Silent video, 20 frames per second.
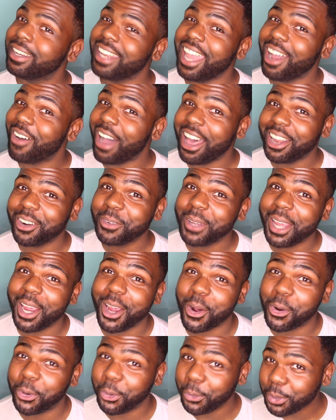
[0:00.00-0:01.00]
Now, I don't
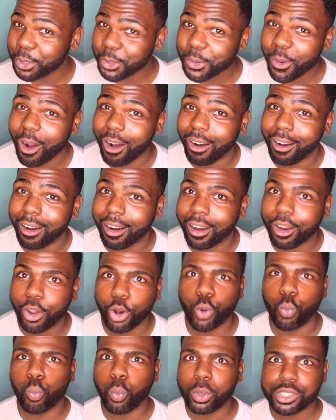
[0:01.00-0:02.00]
care who you
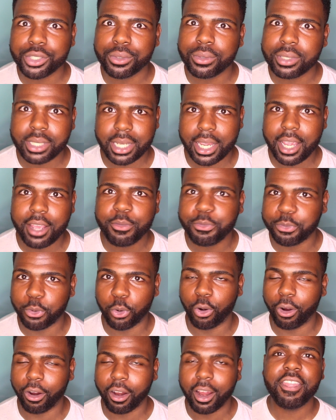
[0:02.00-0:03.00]
are or what you stand
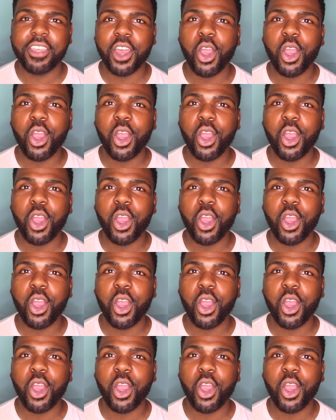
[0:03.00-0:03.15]
for.